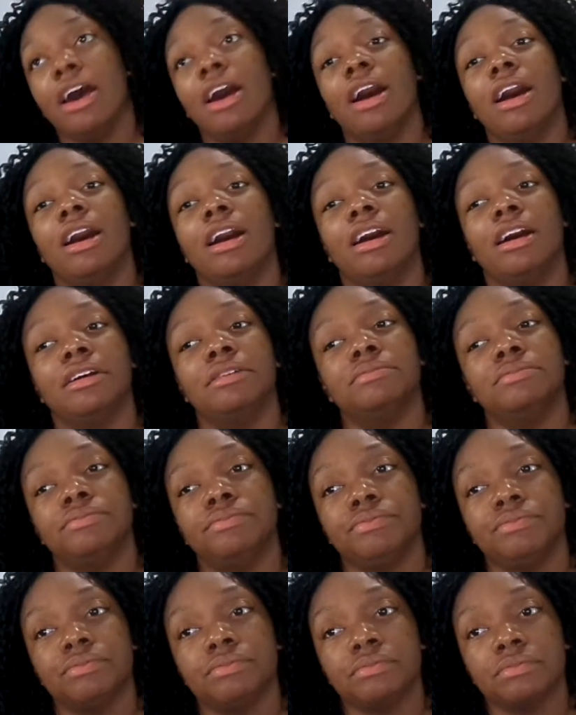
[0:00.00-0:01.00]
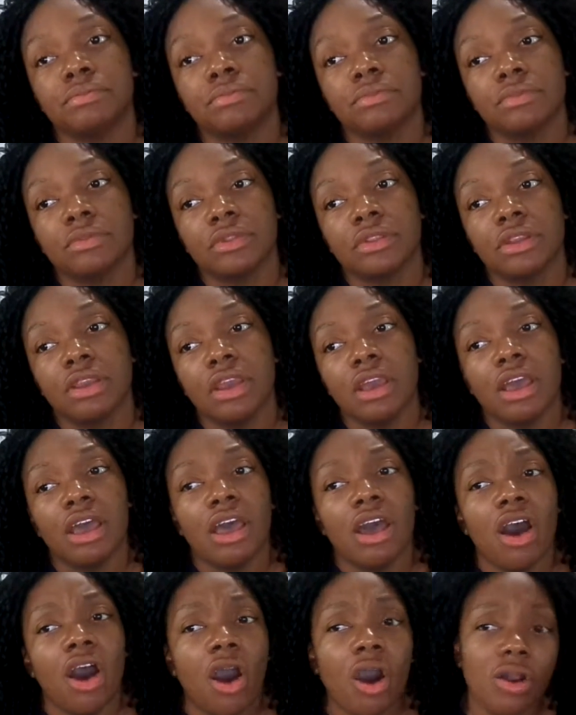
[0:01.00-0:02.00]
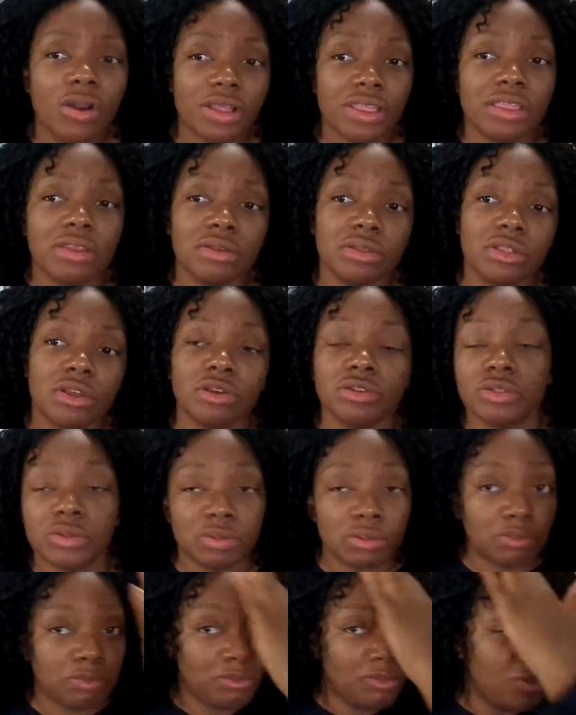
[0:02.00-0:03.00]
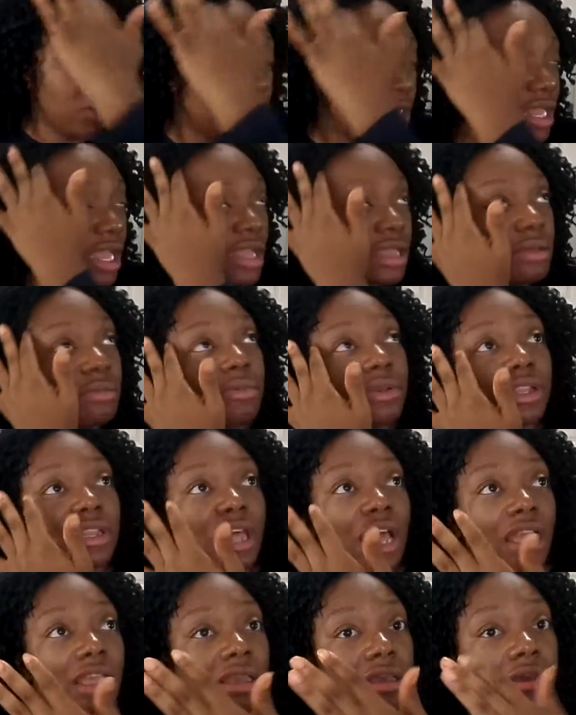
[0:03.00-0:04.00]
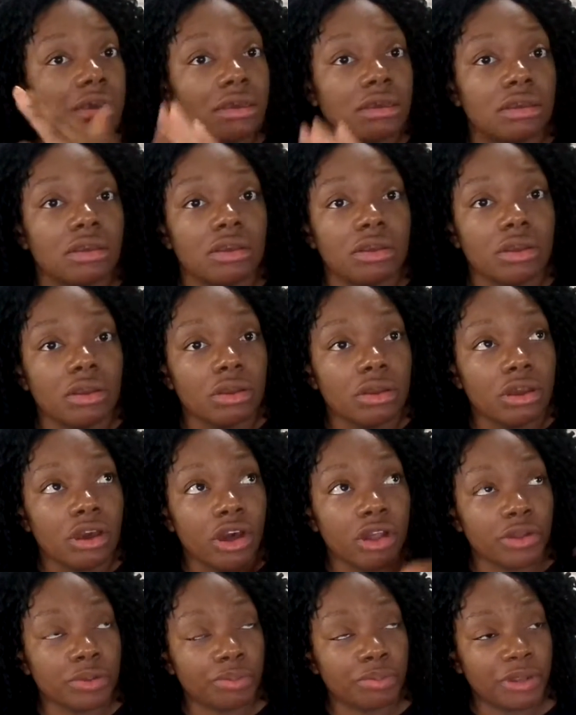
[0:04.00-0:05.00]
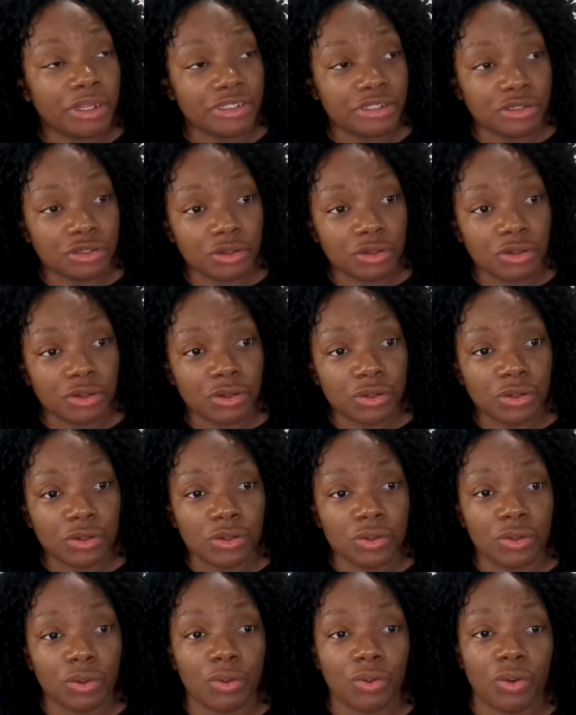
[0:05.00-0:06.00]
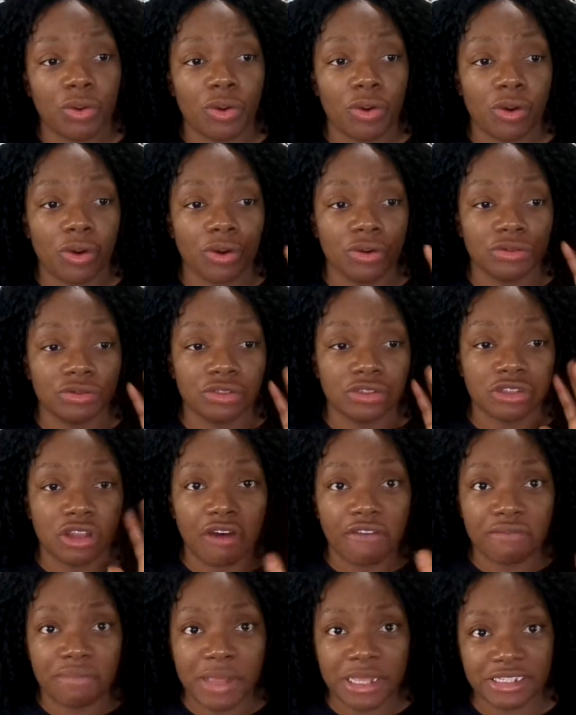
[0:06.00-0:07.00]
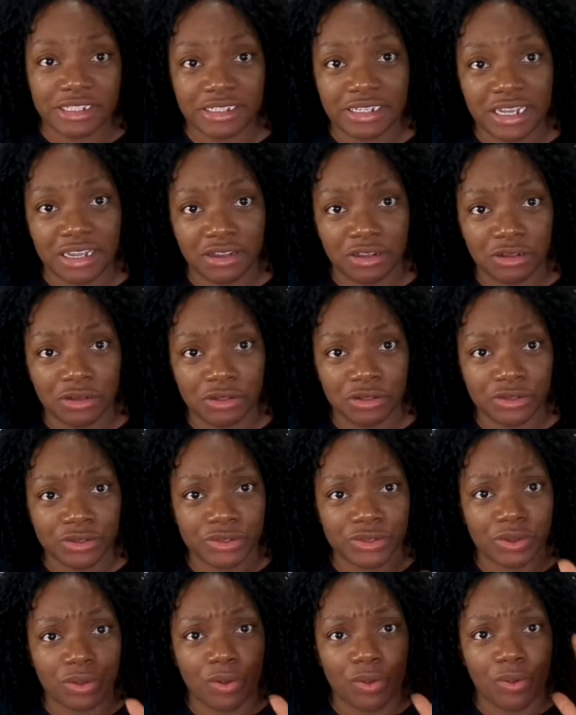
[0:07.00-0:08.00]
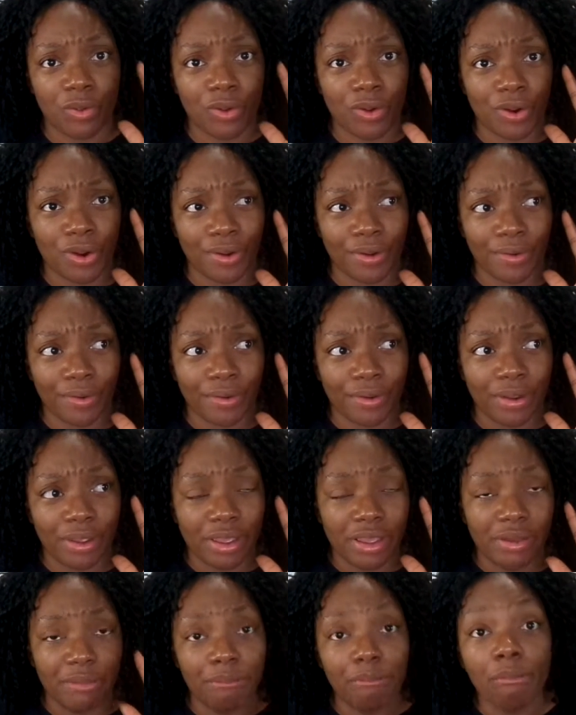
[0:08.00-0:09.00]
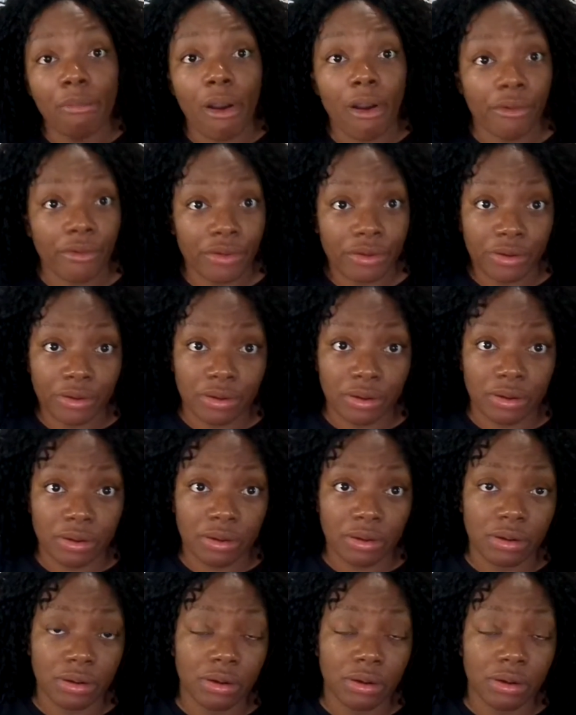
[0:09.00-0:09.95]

Only thing, those would more than likely be like color pencil or soft pastels or marker,